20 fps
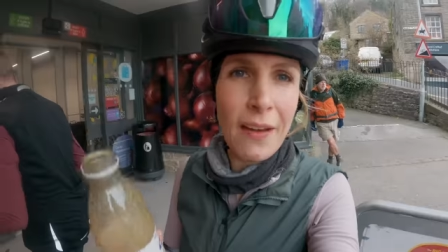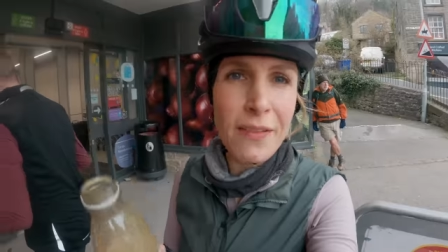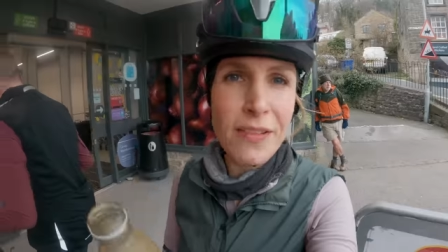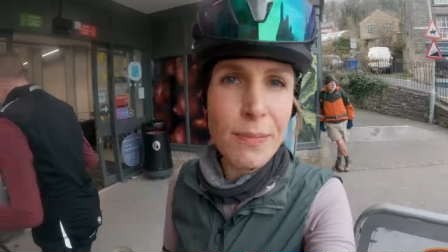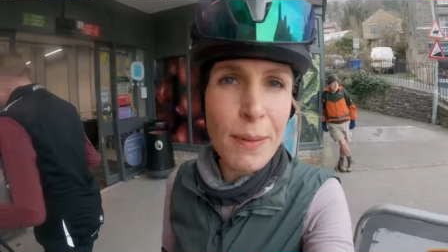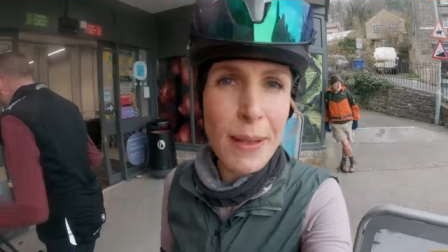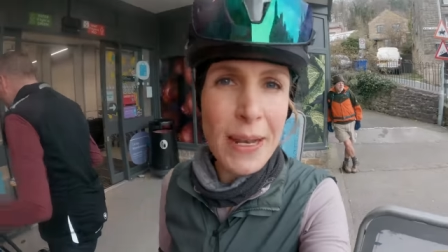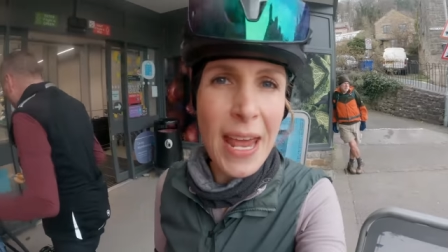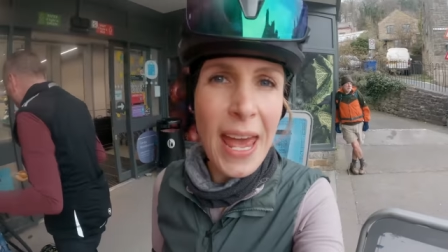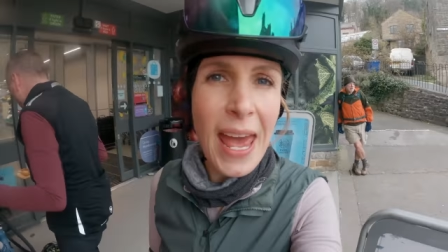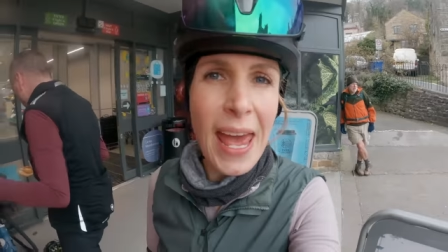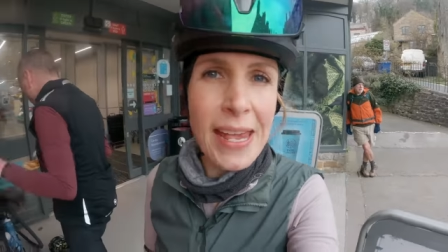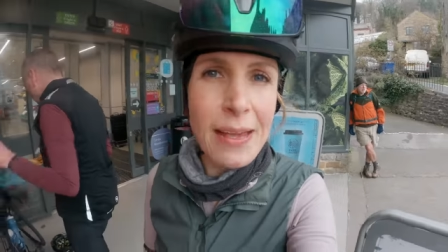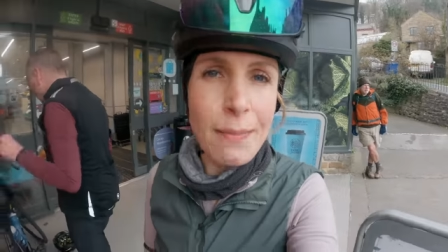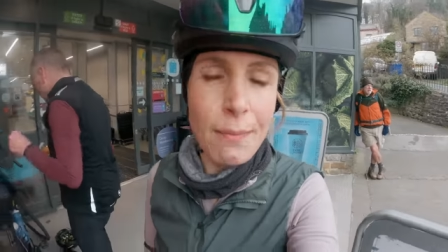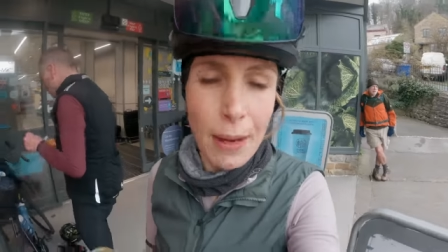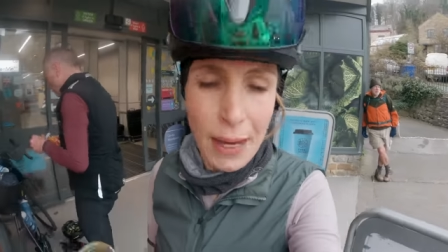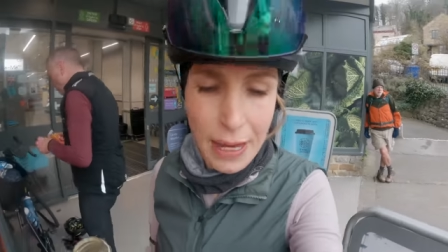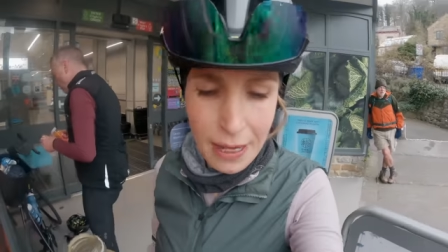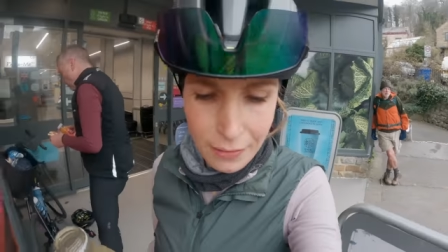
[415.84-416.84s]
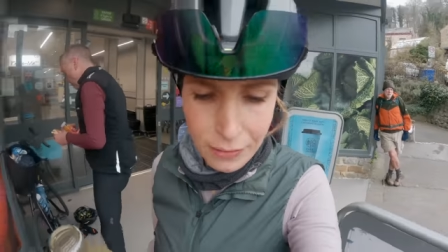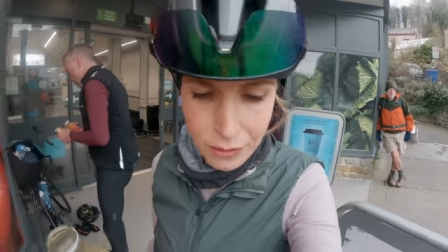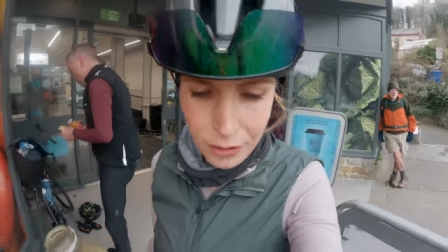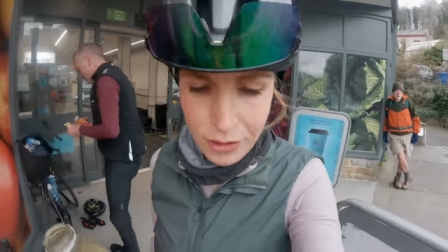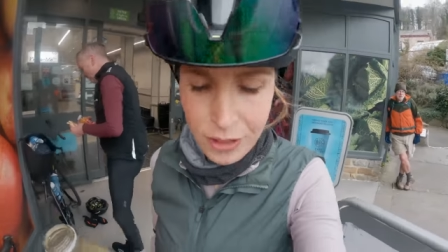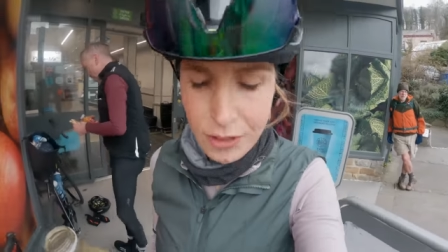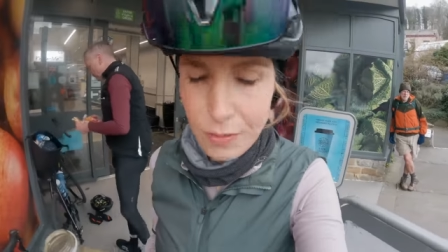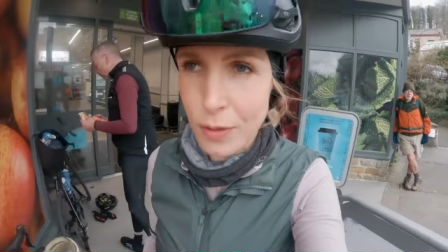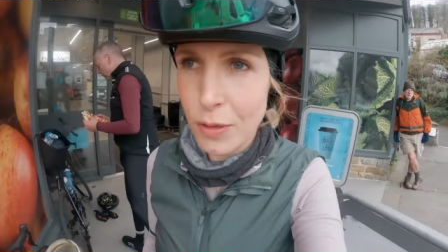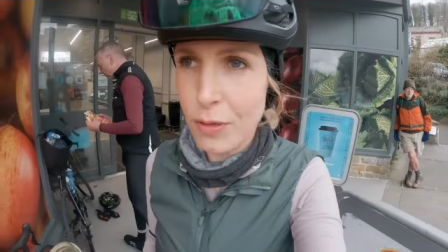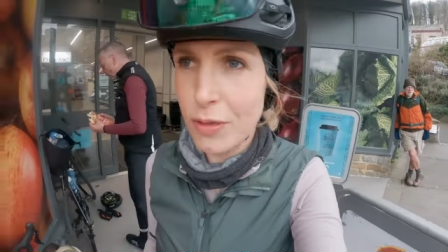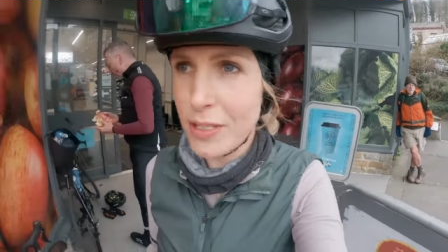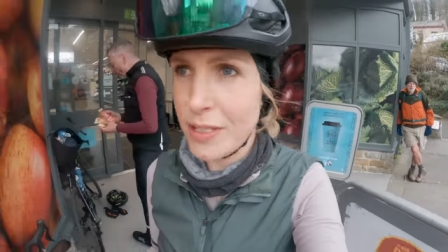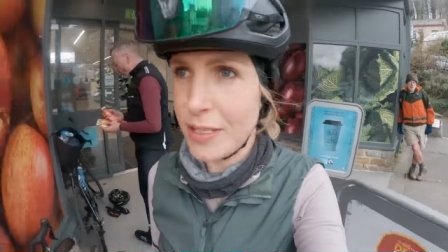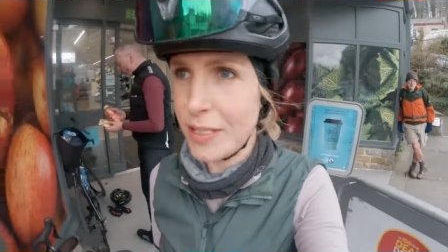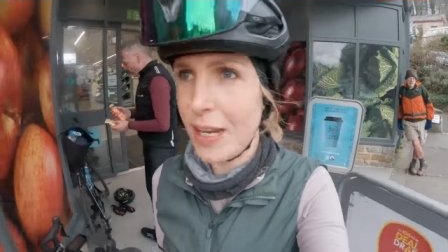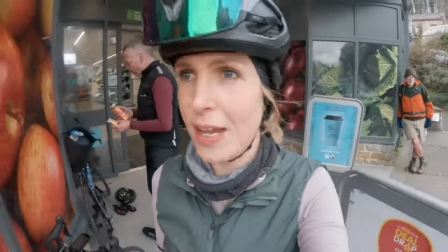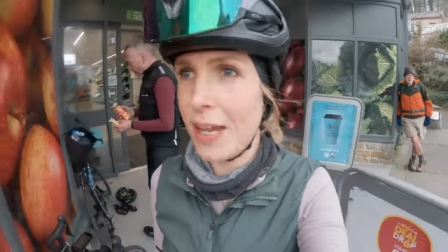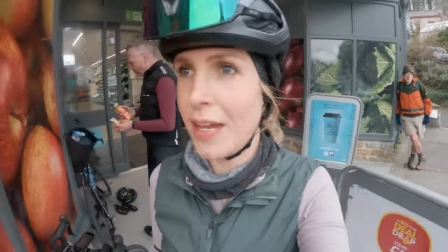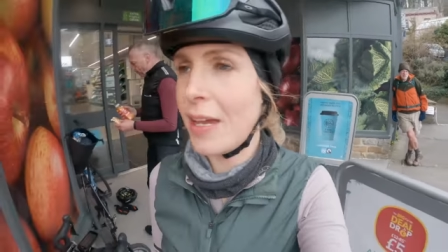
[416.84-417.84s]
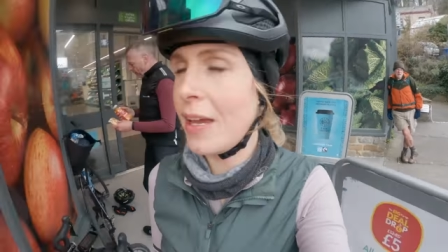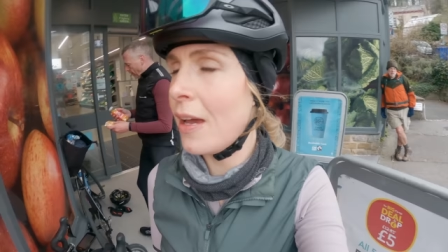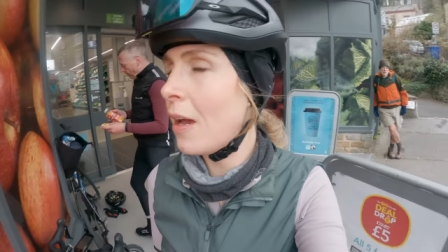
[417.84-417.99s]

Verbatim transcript: I spent eight pounds on smoothies today.